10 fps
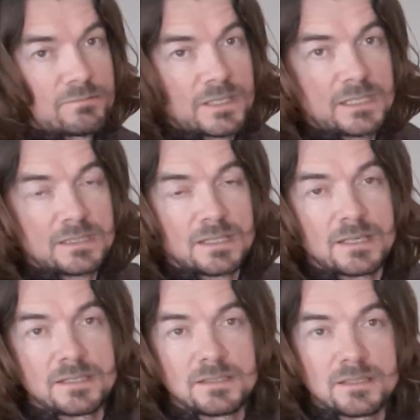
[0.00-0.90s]
rigging
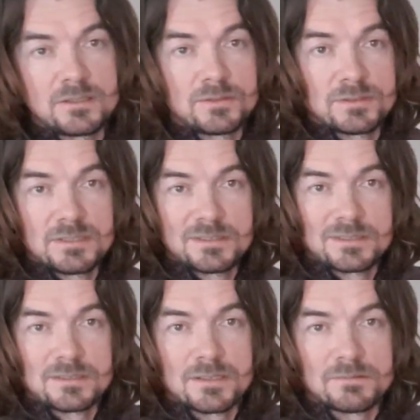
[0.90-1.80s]
line that you're using. This
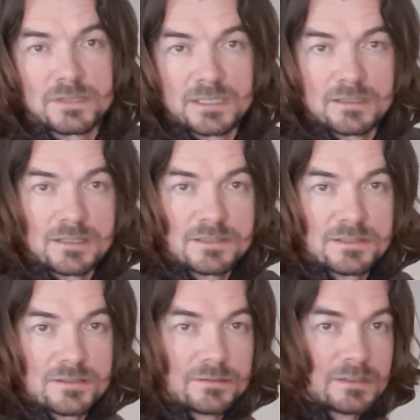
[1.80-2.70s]
is not a rigging line, this
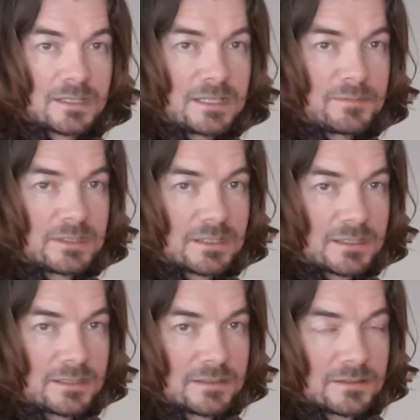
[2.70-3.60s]
is an old climbing line.